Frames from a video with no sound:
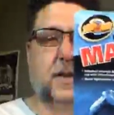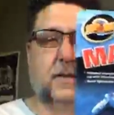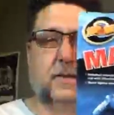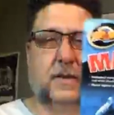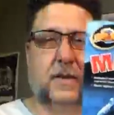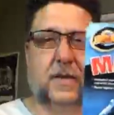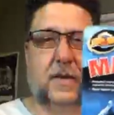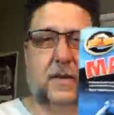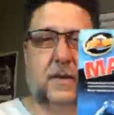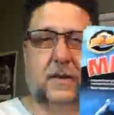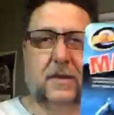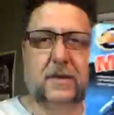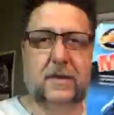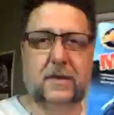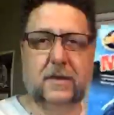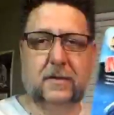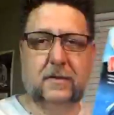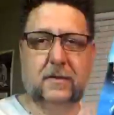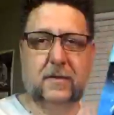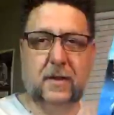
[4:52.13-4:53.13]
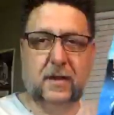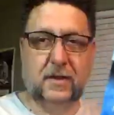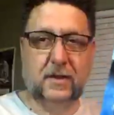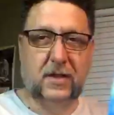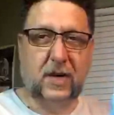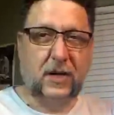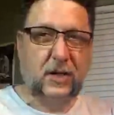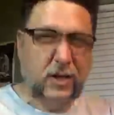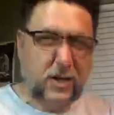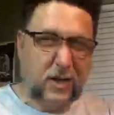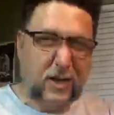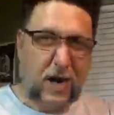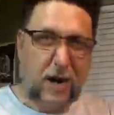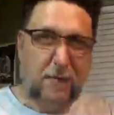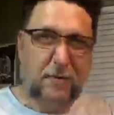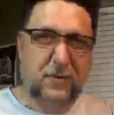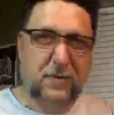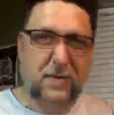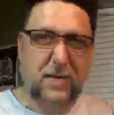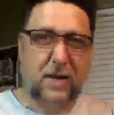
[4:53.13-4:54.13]
instead of the suction
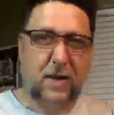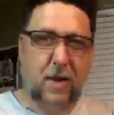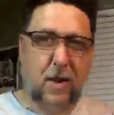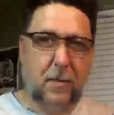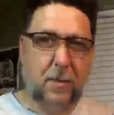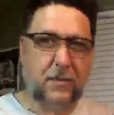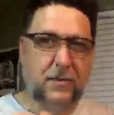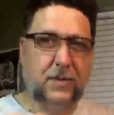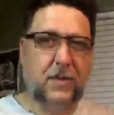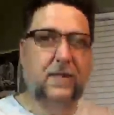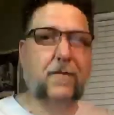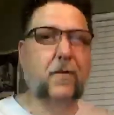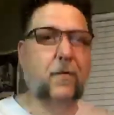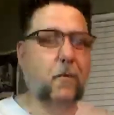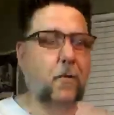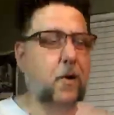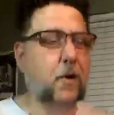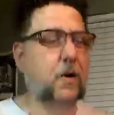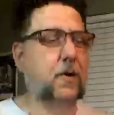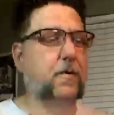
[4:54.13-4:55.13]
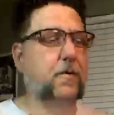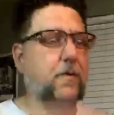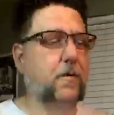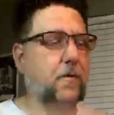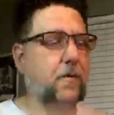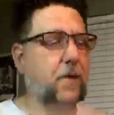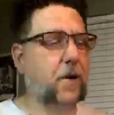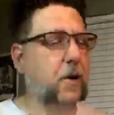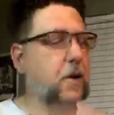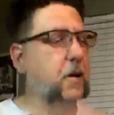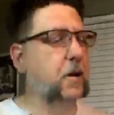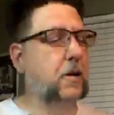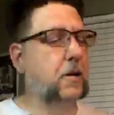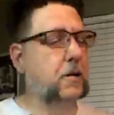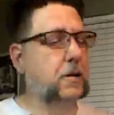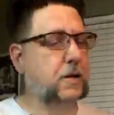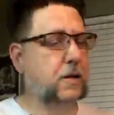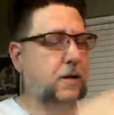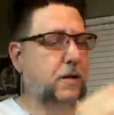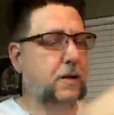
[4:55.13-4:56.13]
cups that almost never work for very
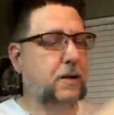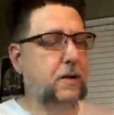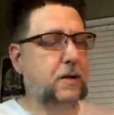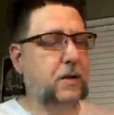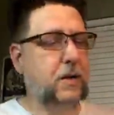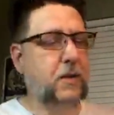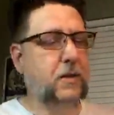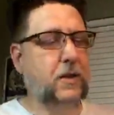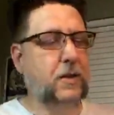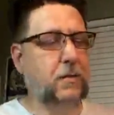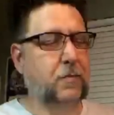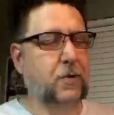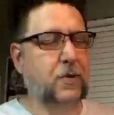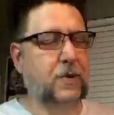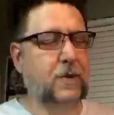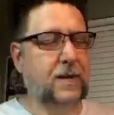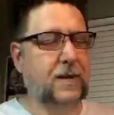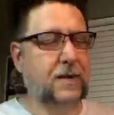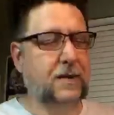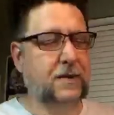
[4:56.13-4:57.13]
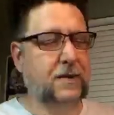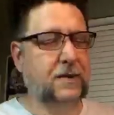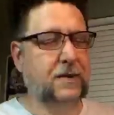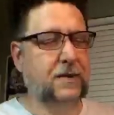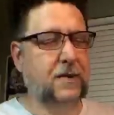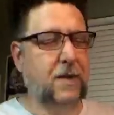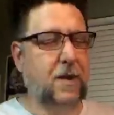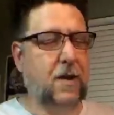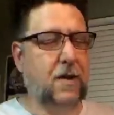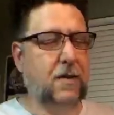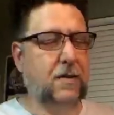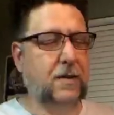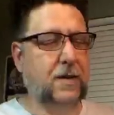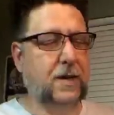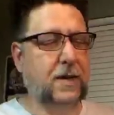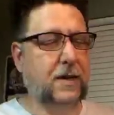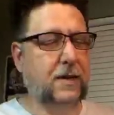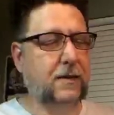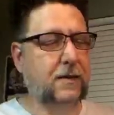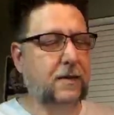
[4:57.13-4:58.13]
long, you could put this on
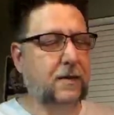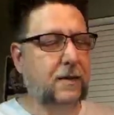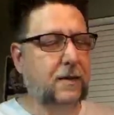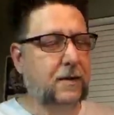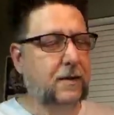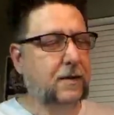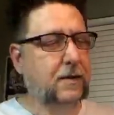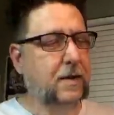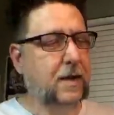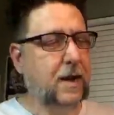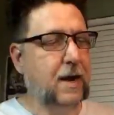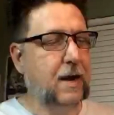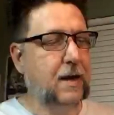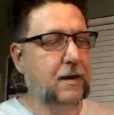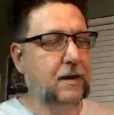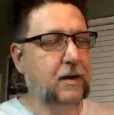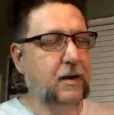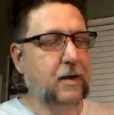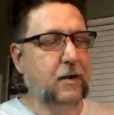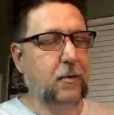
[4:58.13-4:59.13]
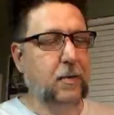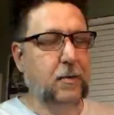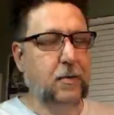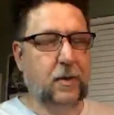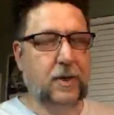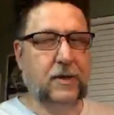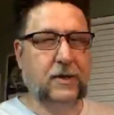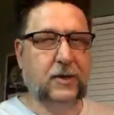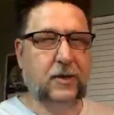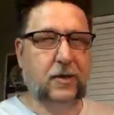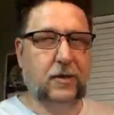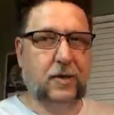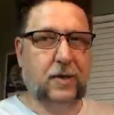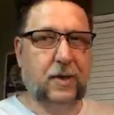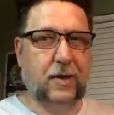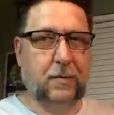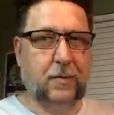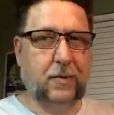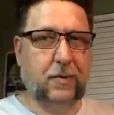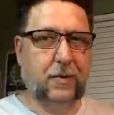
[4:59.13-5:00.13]
the You can replace your
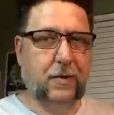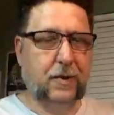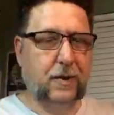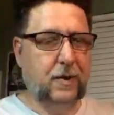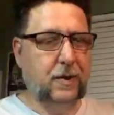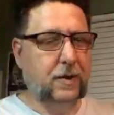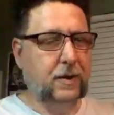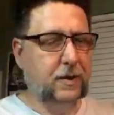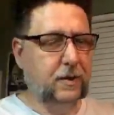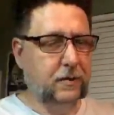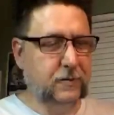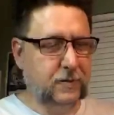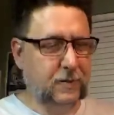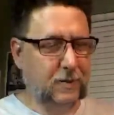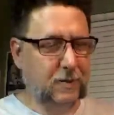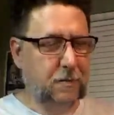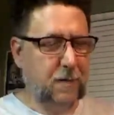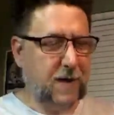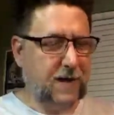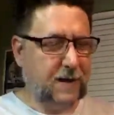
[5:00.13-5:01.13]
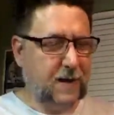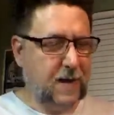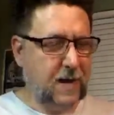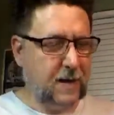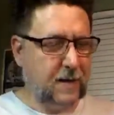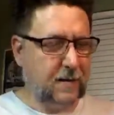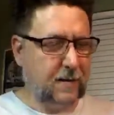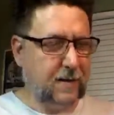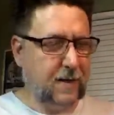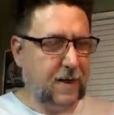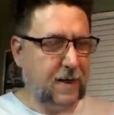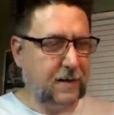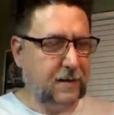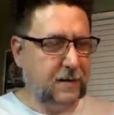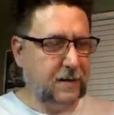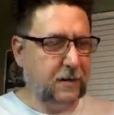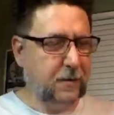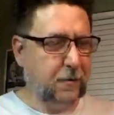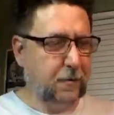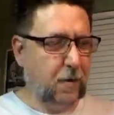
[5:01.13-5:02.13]
clip, use this magnetic thing
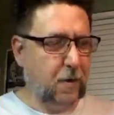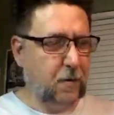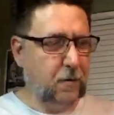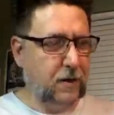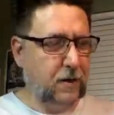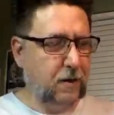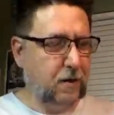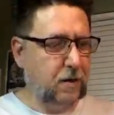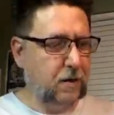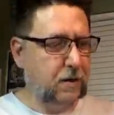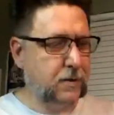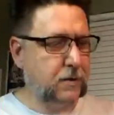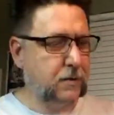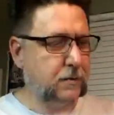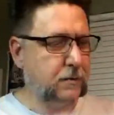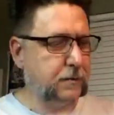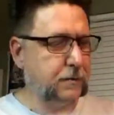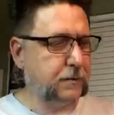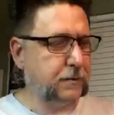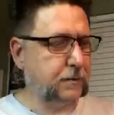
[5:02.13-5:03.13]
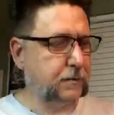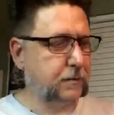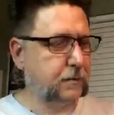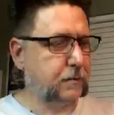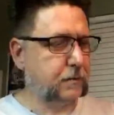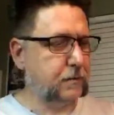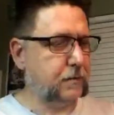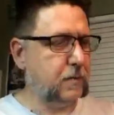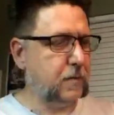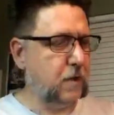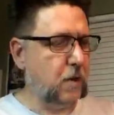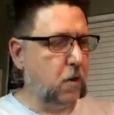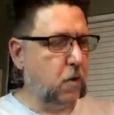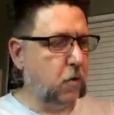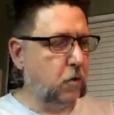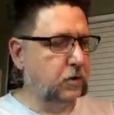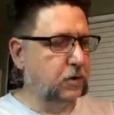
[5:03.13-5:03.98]
to hold it on or